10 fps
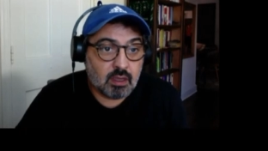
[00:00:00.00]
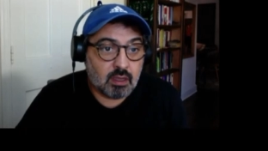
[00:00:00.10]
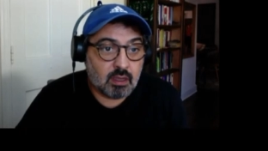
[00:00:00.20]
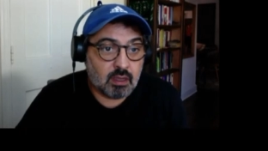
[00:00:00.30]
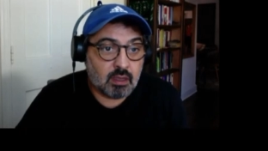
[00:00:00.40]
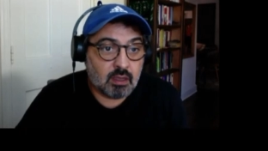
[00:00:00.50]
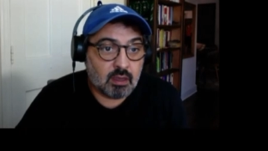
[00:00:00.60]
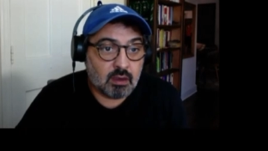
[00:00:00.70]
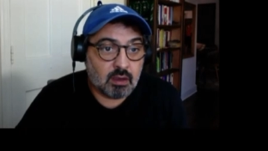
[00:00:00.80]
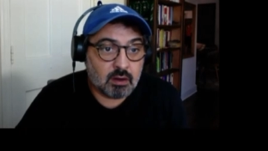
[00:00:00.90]
uh,
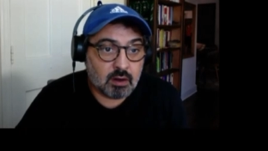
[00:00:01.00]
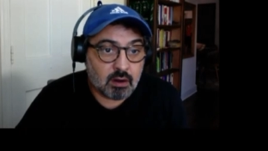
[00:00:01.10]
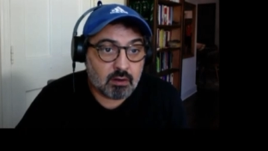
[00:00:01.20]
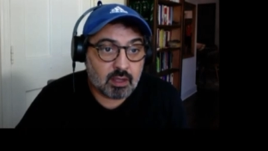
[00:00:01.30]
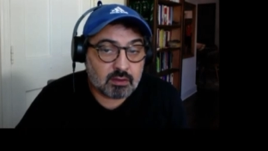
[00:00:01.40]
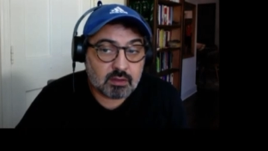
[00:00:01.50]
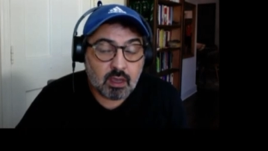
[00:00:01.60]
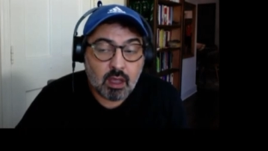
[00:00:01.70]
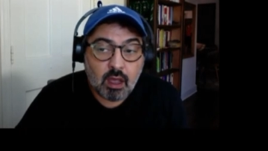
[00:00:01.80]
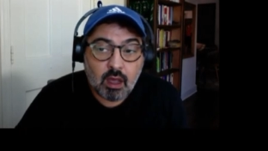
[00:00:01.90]
uh, inherits.
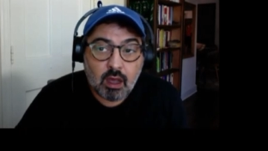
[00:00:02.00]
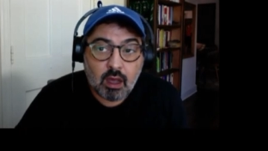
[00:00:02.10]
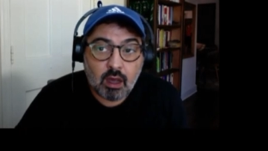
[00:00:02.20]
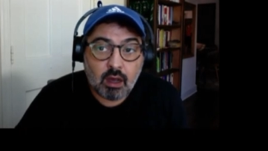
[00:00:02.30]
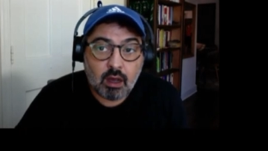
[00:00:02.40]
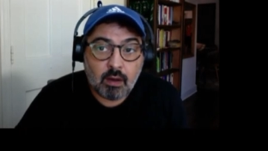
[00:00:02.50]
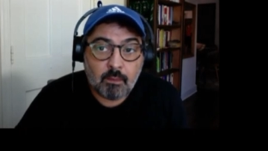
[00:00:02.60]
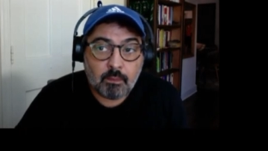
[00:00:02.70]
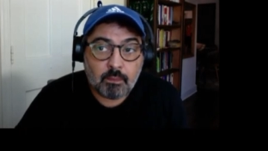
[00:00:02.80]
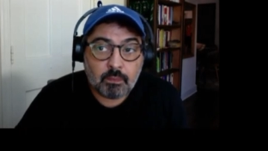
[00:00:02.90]

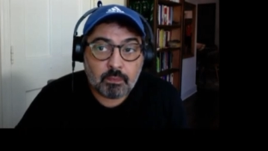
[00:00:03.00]
Um,